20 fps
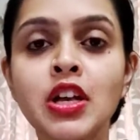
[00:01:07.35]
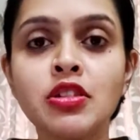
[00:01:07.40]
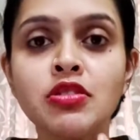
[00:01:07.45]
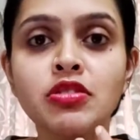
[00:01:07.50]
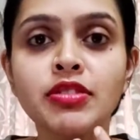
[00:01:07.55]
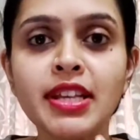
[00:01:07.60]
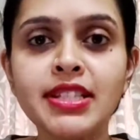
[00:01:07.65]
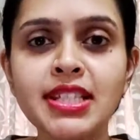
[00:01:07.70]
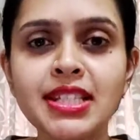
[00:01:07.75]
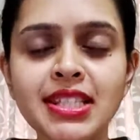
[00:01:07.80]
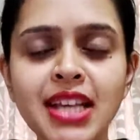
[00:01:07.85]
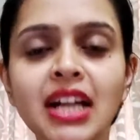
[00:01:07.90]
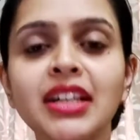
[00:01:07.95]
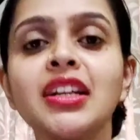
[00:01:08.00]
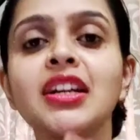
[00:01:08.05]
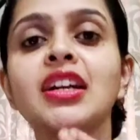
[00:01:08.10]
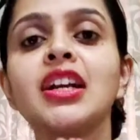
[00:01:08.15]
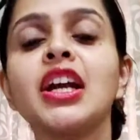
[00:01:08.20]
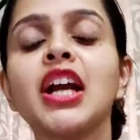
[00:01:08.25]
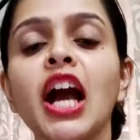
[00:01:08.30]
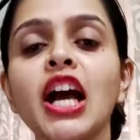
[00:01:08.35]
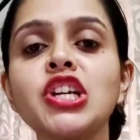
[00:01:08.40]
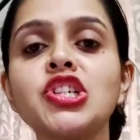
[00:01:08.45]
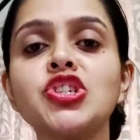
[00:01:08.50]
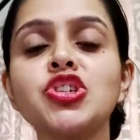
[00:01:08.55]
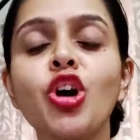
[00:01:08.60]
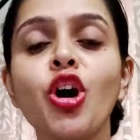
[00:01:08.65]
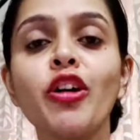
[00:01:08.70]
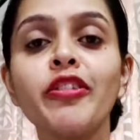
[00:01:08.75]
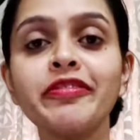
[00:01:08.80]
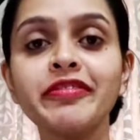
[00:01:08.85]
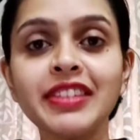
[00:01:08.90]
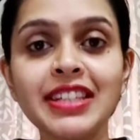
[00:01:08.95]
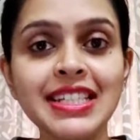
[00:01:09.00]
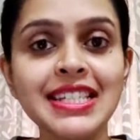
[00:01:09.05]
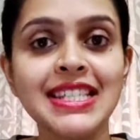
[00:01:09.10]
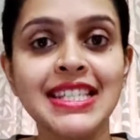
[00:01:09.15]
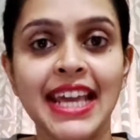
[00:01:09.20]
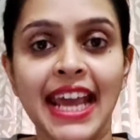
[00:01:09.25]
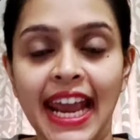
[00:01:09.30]
So there's a sudden gush of
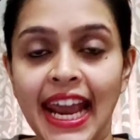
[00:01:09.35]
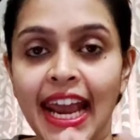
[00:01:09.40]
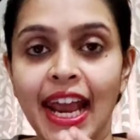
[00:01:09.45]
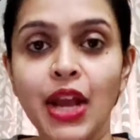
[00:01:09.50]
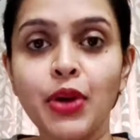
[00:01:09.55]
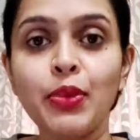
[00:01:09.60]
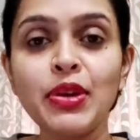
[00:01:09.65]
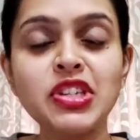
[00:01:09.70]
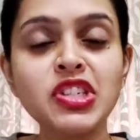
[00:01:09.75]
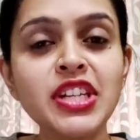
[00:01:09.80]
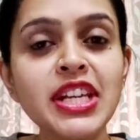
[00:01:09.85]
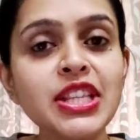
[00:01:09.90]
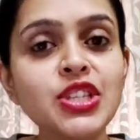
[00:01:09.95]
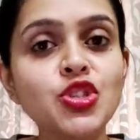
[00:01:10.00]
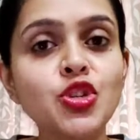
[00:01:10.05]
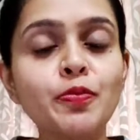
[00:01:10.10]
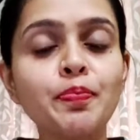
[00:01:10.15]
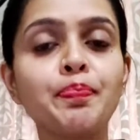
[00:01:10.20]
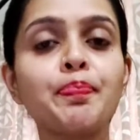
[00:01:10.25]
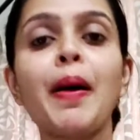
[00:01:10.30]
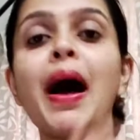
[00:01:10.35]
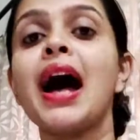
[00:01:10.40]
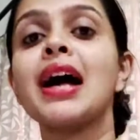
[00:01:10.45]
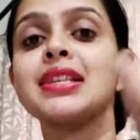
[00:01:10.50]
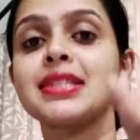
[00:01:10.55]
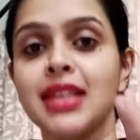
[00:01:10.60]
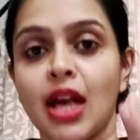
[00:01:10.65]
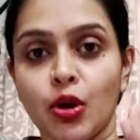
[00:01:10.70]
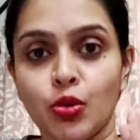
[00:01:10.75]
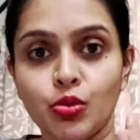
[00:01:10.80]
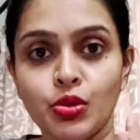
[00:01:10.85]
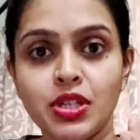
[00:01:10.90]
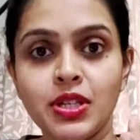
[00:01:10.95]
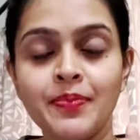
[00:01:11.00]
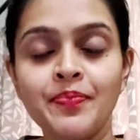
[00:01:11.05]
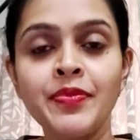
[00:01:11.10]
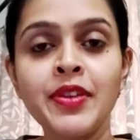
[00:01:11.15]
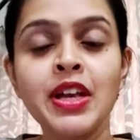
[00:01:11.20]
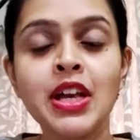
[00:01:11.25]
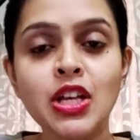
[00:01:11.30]
this air which needs to pass out.
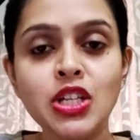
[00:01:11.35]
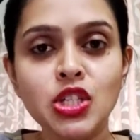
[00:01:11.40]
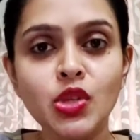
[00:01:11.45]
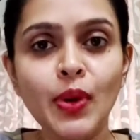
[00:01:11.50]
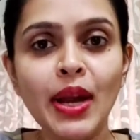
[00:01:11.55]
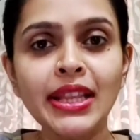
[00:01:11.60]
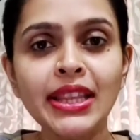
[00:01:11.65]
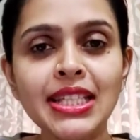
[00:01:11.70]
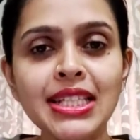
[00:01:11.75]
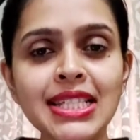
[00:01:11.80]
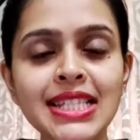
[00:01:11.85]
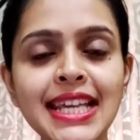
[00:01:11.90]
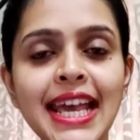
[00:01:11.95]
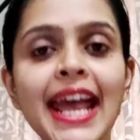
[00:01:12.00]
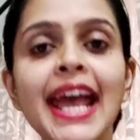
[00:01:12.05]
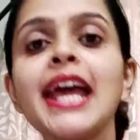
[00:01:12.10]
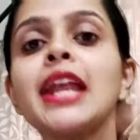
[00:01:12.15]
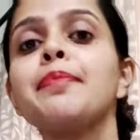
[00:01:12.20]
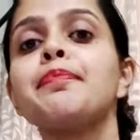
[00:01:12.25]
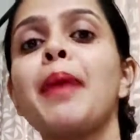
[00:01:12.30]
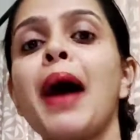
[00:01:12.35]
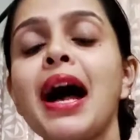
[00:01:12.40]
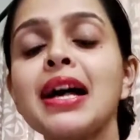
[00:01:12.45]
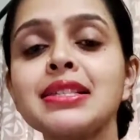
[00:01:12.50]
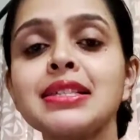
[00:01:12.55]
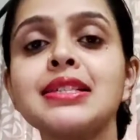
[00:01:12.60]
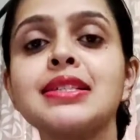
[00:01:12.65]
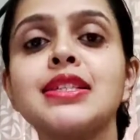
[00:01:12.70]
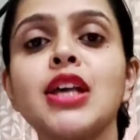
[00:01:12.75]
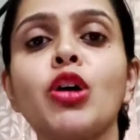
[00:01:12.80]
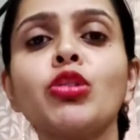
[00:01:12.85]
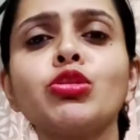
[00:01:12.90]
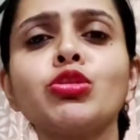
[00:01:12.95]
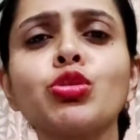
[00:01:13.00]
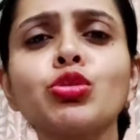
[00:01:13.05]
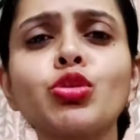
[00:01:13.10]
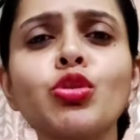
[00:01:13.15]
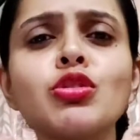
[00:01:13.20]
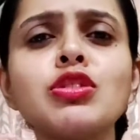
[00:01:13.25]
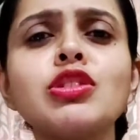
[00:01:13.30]
So when this air passes out
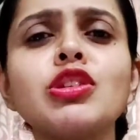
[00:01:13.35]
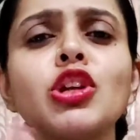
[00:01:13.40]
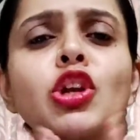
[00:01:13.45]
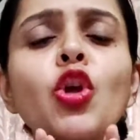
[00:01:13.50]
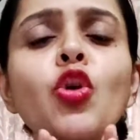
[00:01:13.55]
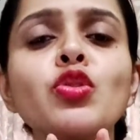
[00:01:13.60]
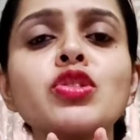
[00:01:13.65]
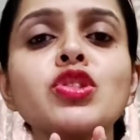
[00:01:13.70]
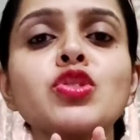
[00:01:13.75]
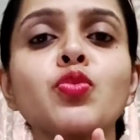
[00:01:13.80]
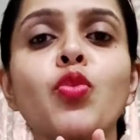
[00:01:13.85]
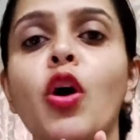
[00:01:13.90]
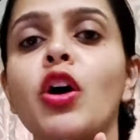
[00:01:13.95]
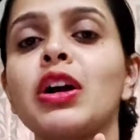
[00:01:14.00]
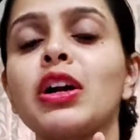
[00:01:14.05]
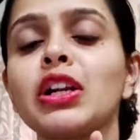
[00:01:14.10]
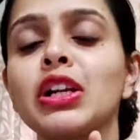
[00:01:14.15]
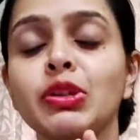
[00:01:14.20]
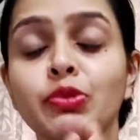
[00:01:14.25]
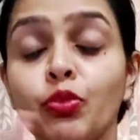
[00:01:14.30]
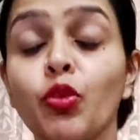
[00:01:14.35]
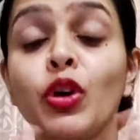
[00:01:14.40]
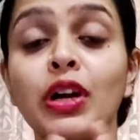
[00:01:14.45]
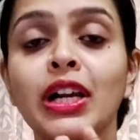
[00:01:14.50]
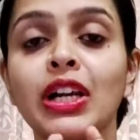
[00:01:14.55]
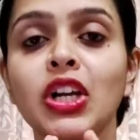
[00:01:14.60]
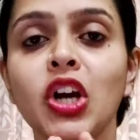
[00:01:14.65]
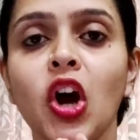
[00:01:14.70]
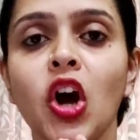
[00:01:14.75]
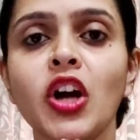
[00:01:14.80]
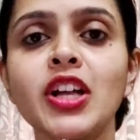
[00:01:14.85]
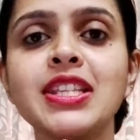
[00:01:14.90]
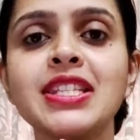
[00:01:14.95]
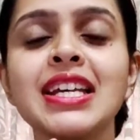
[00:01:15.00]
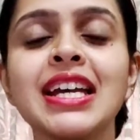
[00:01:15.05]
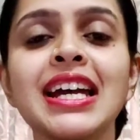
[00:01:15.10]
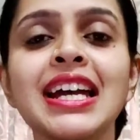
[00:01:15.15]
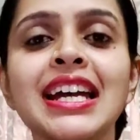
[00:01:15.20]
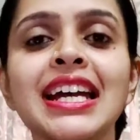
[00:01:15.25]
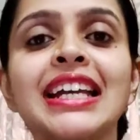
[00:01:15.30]
through those closed vocal
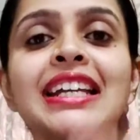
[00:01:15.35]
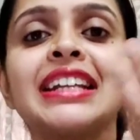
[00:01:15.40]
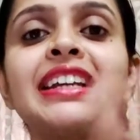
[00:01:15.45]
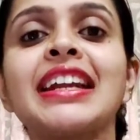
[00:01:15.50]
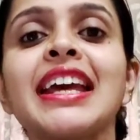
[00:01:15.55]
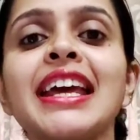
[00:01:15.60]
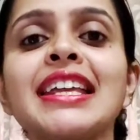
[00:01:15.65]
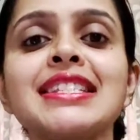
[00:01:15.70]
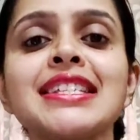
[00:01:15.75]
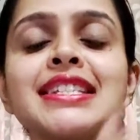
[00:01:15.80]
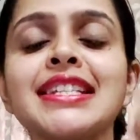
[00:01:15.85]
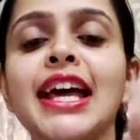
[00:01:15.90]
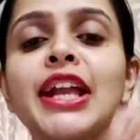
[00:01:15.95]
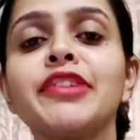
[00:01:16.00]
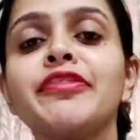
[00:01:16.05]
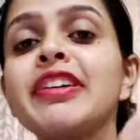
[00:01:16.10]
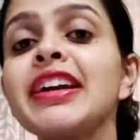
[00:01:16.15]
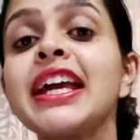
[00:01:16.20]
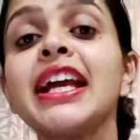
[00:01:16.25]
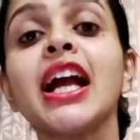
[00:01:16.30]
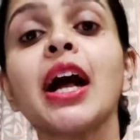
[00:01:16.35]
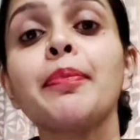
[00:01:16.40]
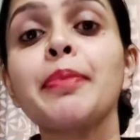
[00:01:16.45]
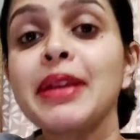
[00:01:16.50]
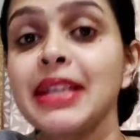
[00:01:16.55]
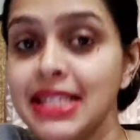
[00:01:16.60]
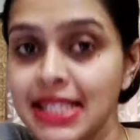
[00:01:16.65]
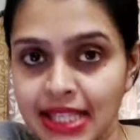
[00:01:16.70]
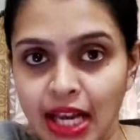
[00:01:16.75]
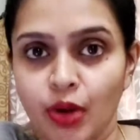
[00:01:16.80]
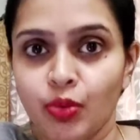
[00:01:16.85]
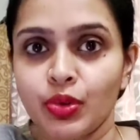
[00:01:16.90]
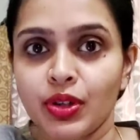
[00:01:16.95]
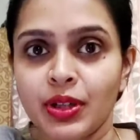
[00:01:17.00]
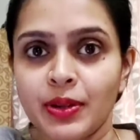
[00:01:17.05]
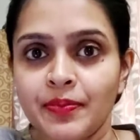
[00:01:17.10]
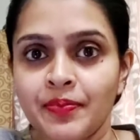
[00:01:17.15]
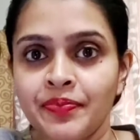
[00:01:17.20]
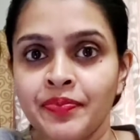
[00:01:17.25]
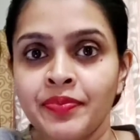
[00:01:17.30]
cords, it creates a kind of a hiccuping sound.